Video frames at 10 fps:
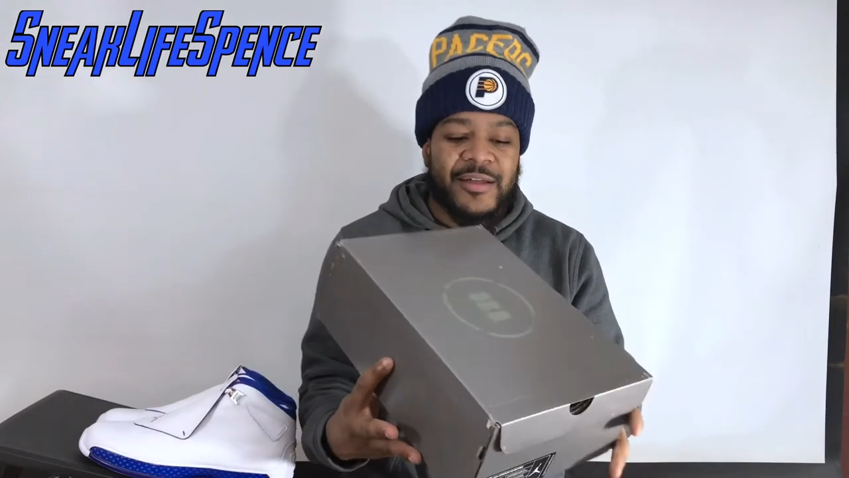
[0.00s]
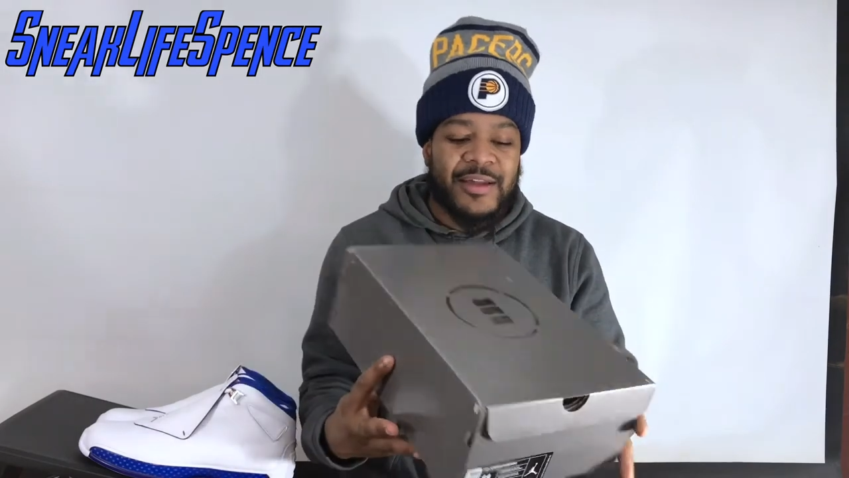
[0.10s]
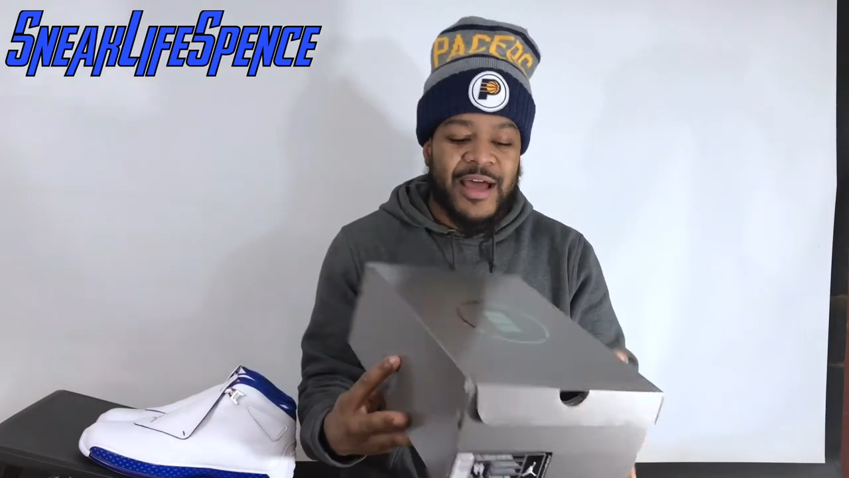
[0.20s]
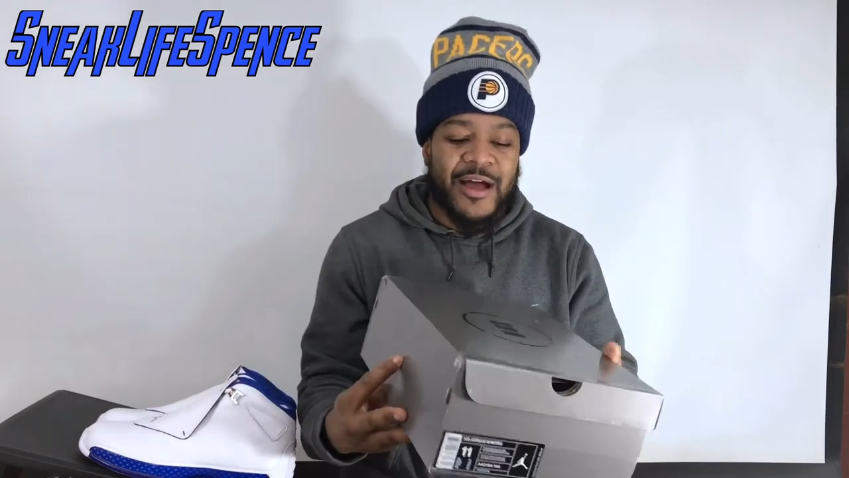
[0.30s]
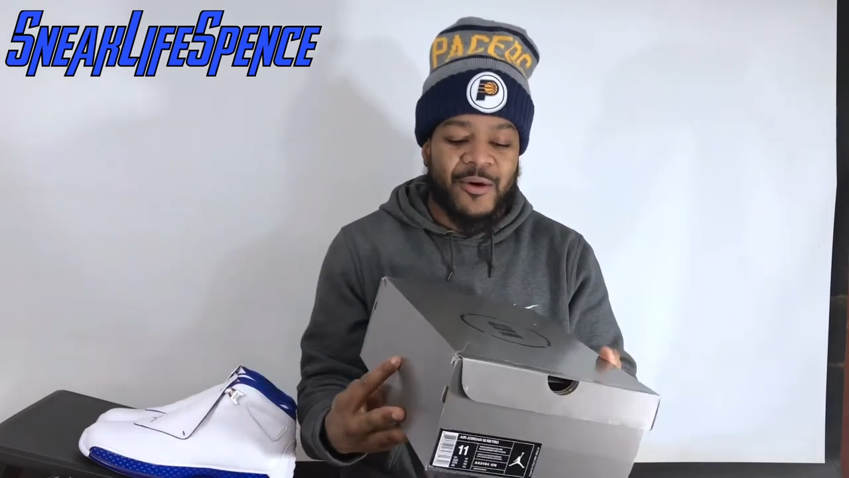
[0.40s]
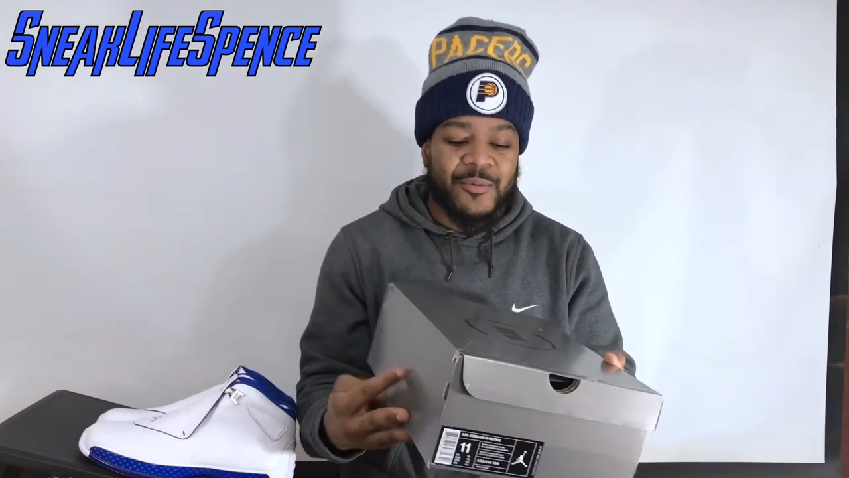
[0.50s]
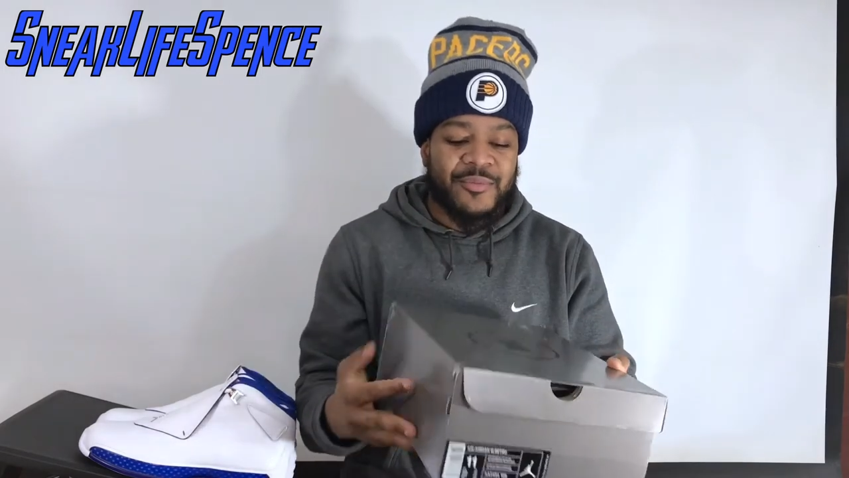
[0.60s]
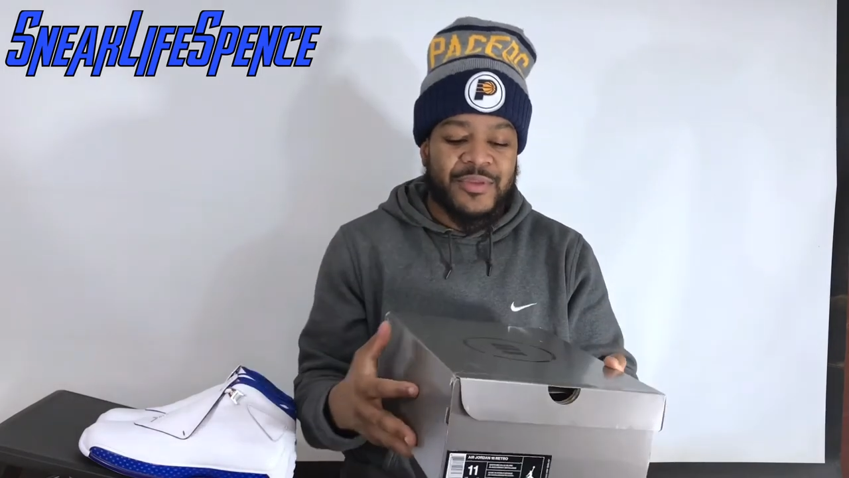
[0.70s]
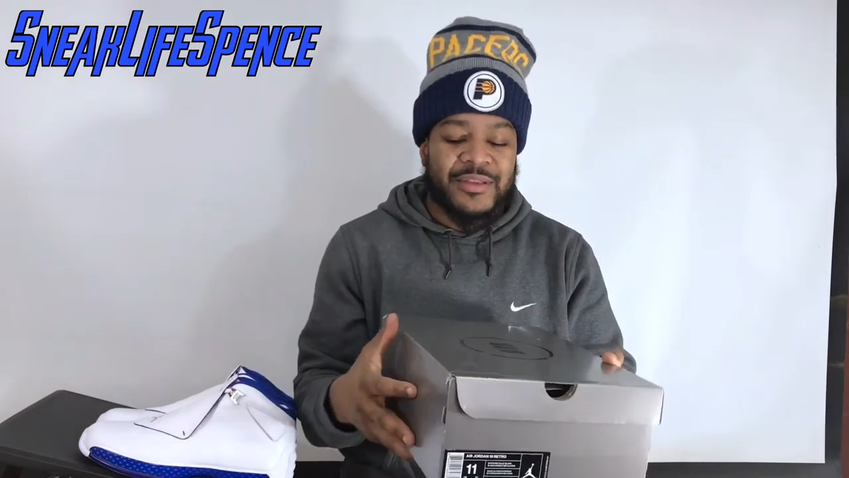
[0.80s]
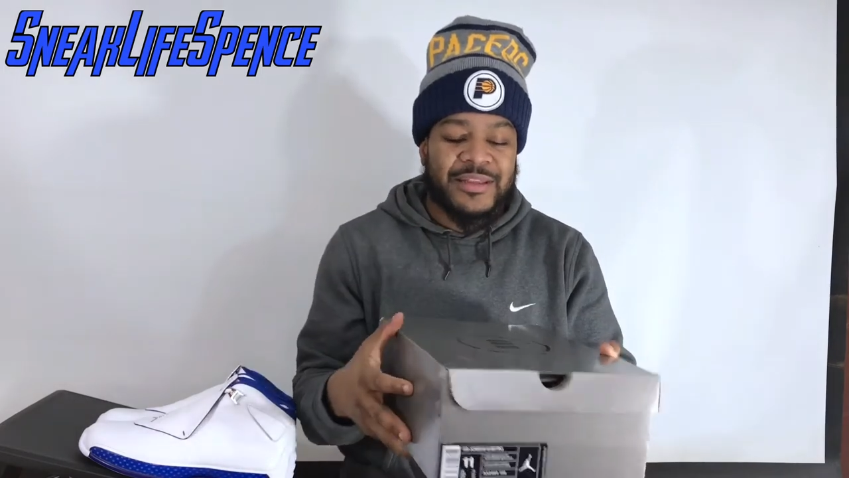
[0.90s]
Now,
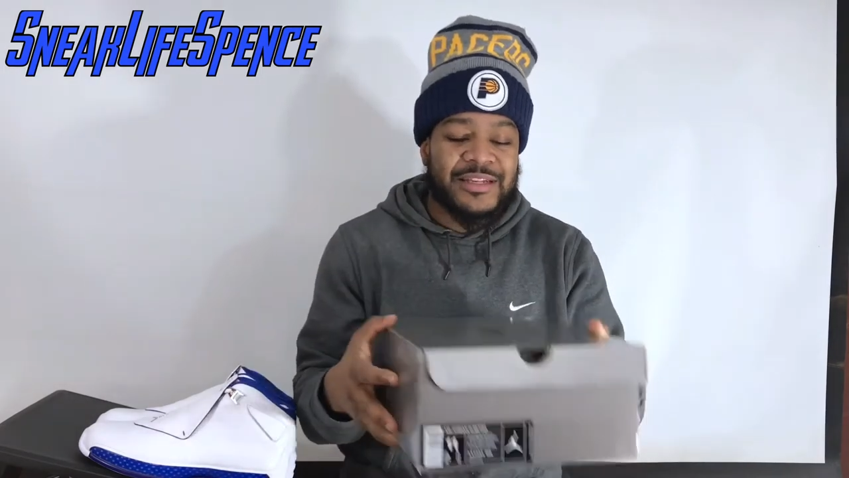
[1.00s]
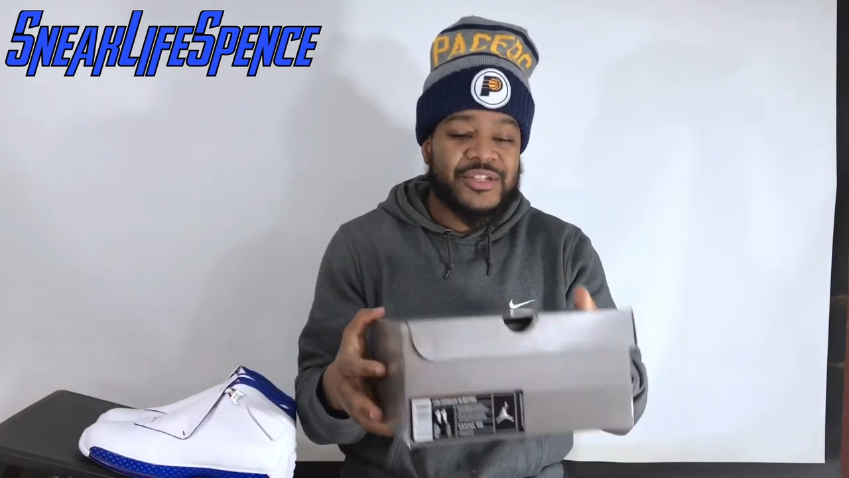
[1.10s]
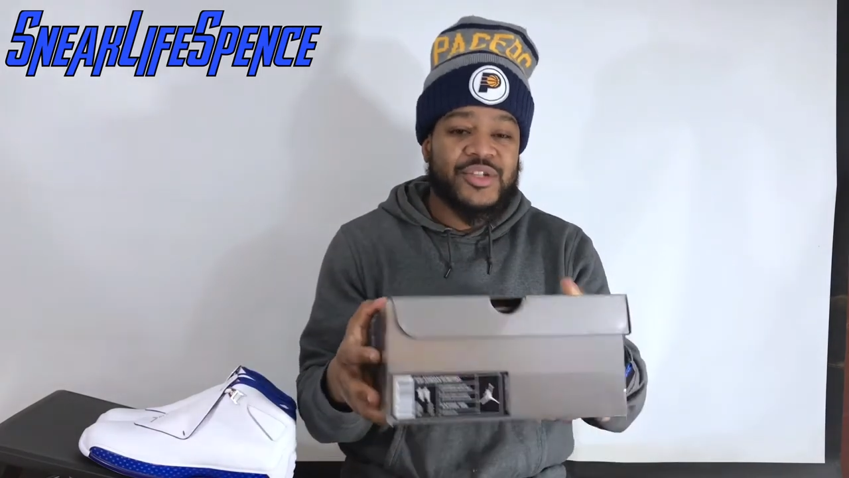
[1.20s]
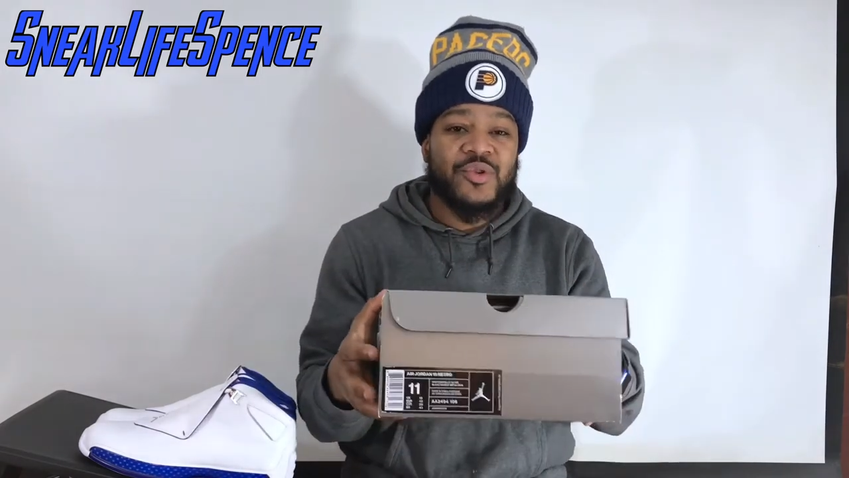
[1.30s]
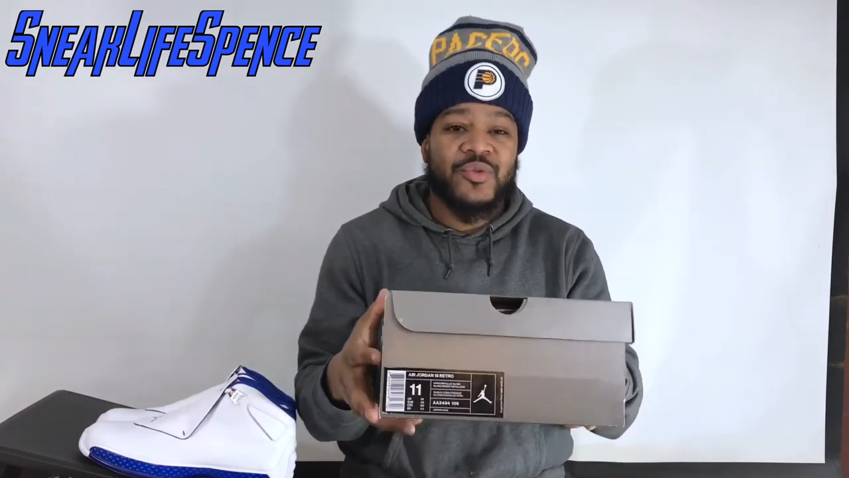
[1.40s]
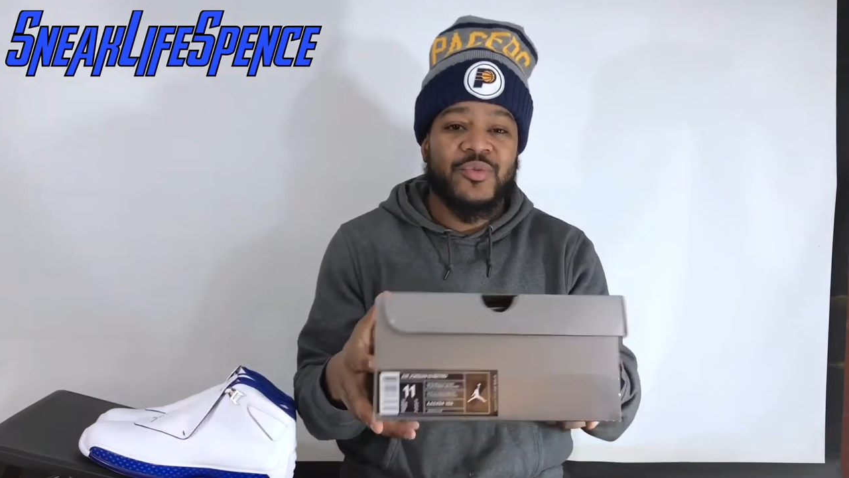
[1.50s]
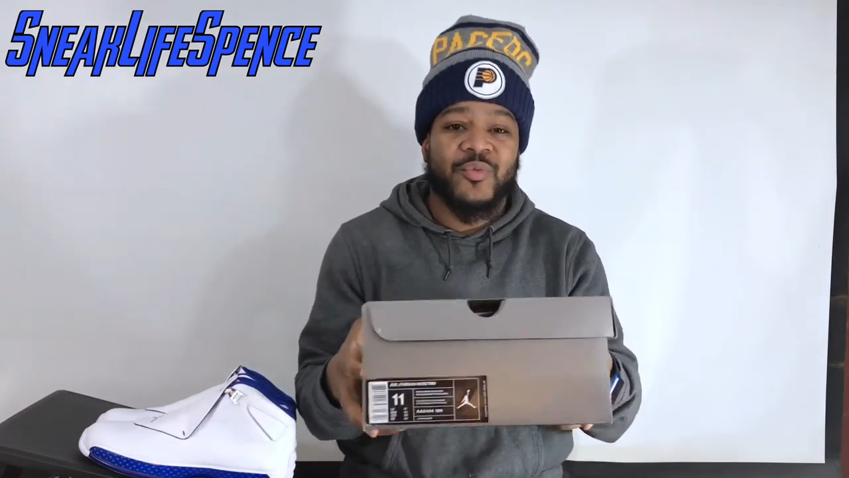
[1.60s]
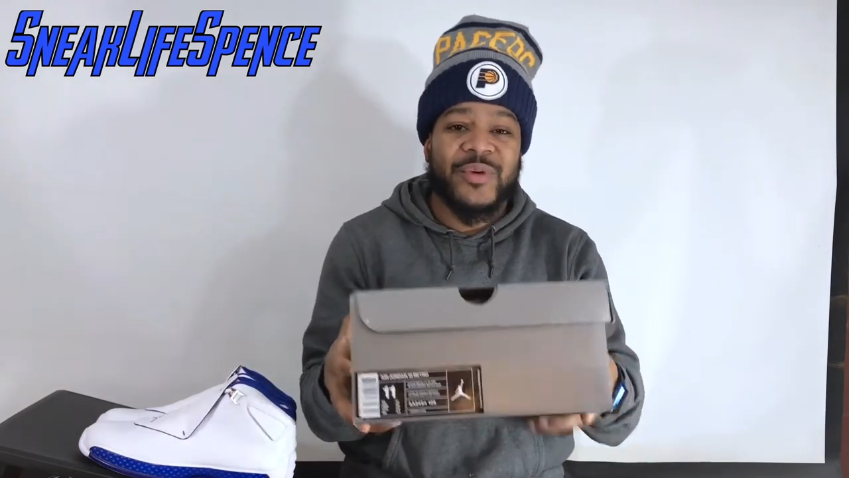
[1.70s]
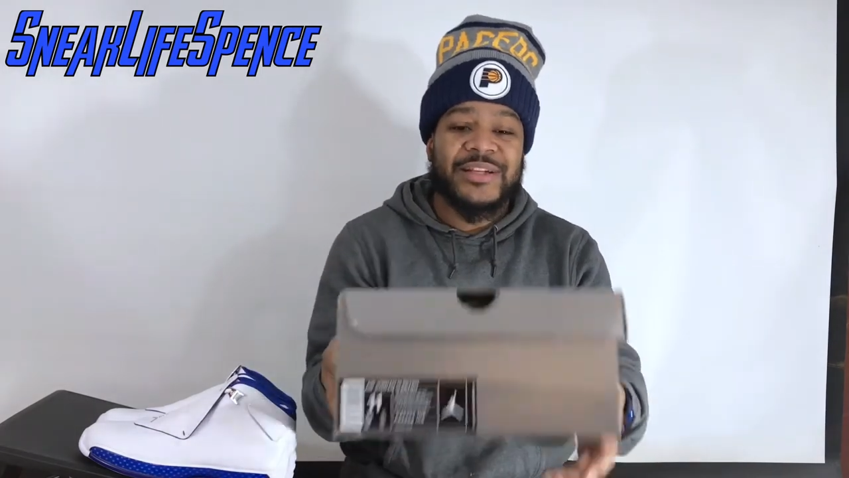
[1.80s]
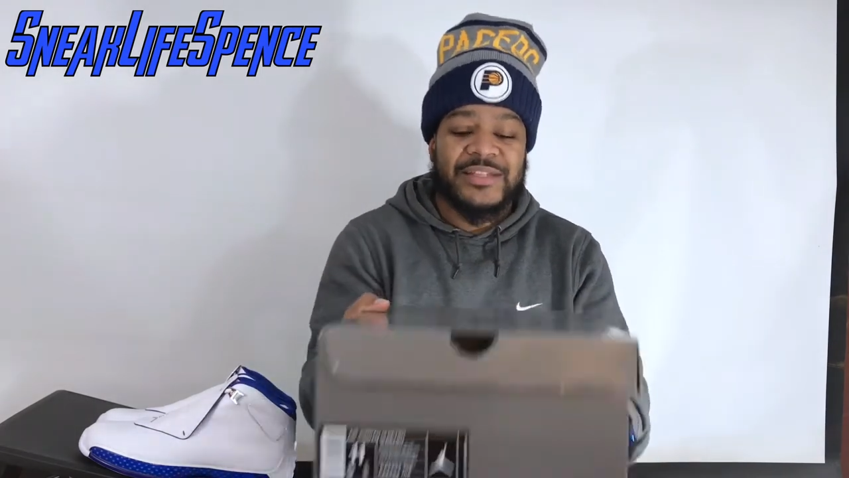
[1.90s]
this shoe
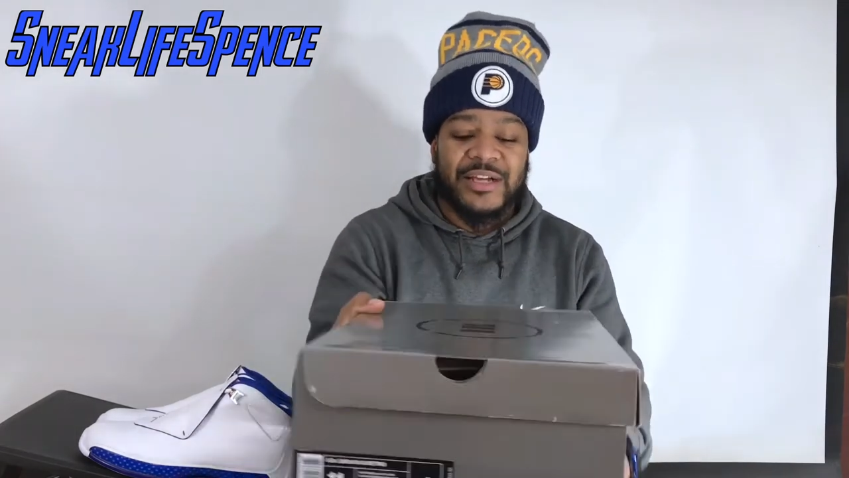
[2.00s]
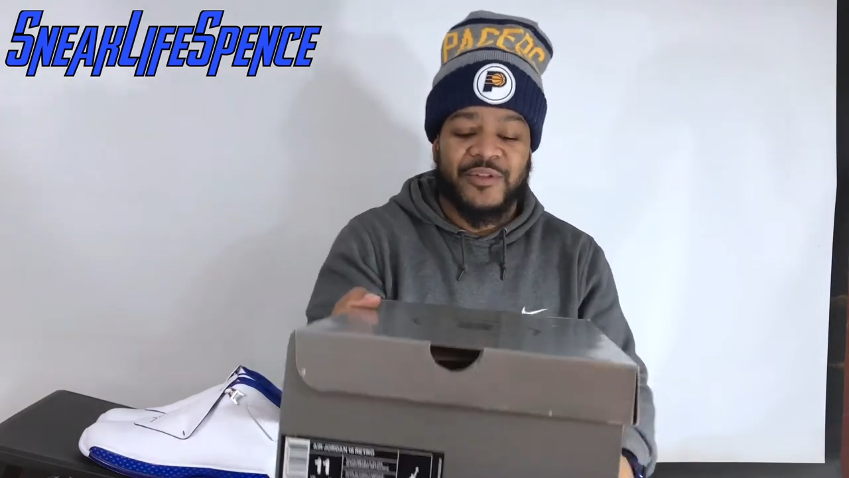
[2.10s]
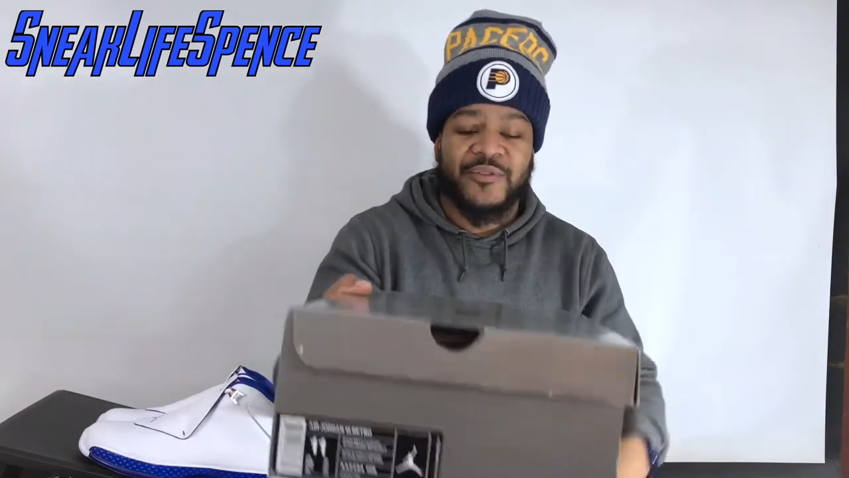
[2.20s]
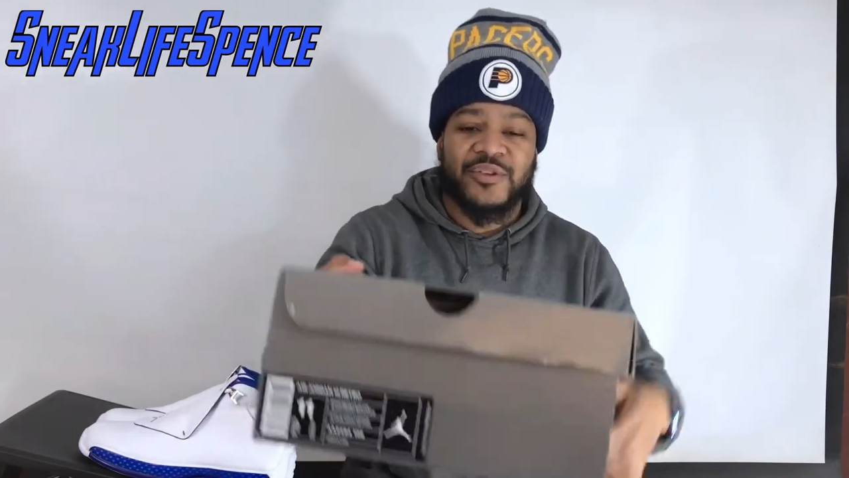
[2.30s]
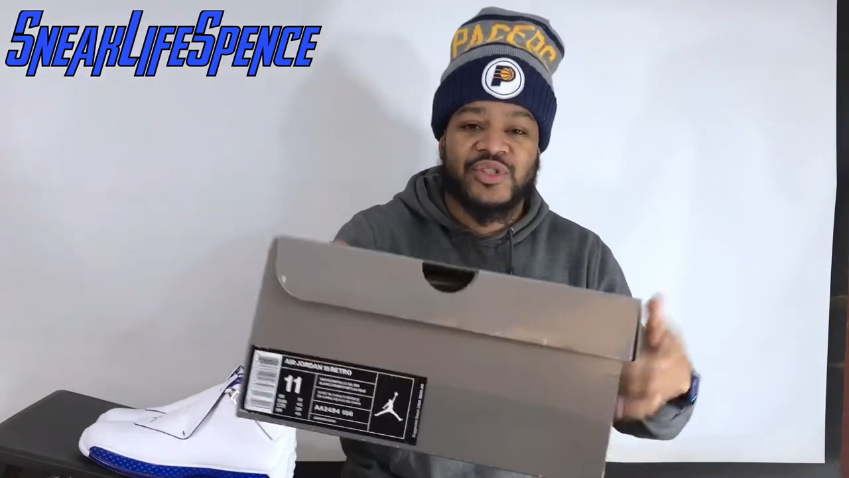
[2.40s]
retails for